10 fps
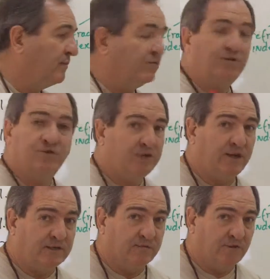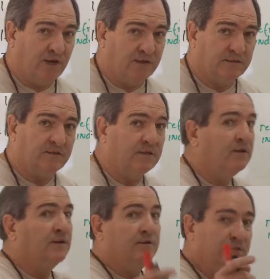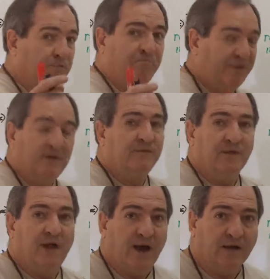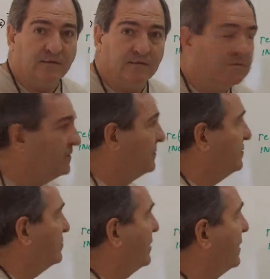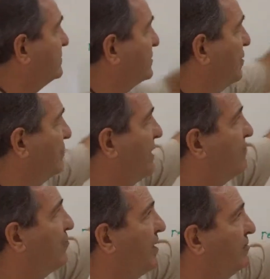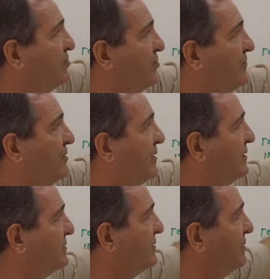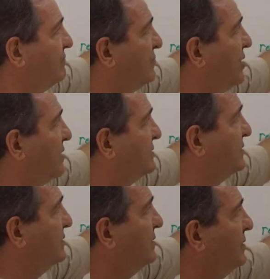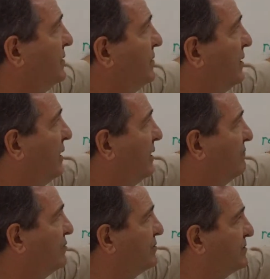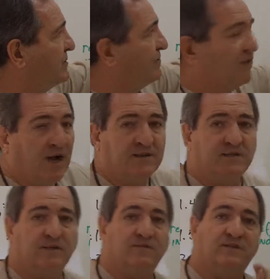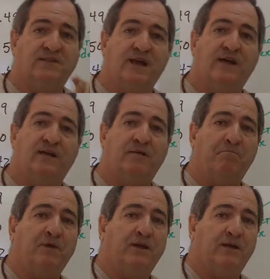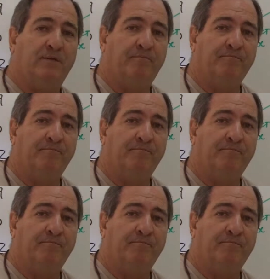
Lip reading: And when you change the velocity, you bend the light. Okay, so we have the ratio of the incident velocity versus the velocity of the second medium.